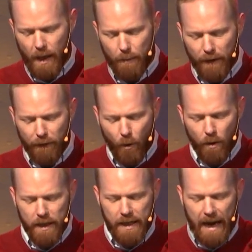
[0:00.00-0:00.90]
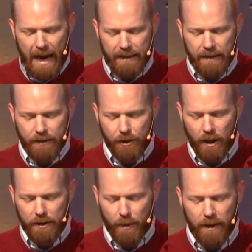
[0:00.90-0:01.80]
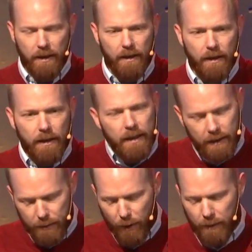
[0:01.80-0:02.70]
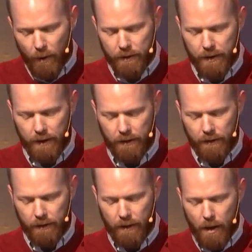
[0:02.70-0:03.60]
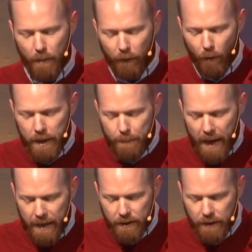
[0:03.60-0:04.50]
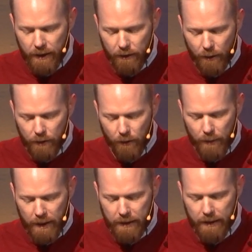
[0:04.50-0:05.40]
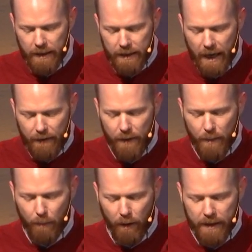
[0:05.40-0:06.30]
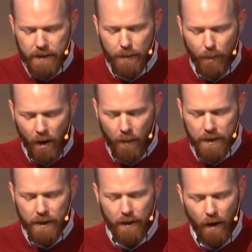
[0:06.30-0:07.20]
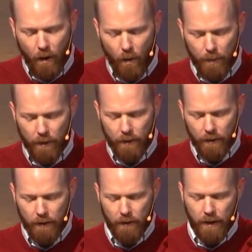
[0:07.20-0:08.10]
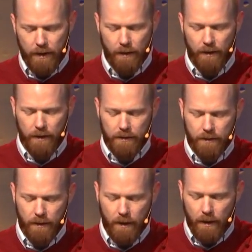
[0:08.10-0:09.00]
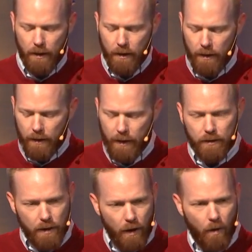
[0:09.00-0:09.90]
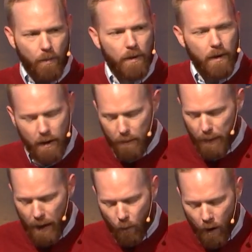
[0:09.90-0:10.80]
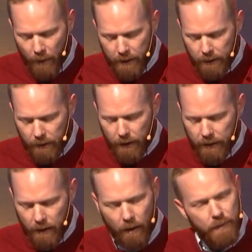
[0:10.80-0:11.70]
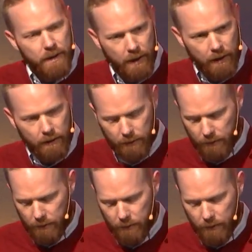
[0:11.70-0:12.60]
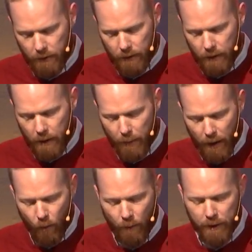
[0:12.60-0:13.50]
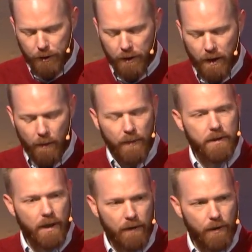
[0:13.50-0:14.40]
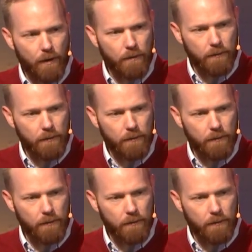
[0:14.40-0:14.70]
Before he acted in judgment, he displayed mercy. Before he banished the guilty ones from Eden, he gave them a blessed promise and hope. And here it is. Here's the hope. By woman had come sin, and by woman should come the Savior.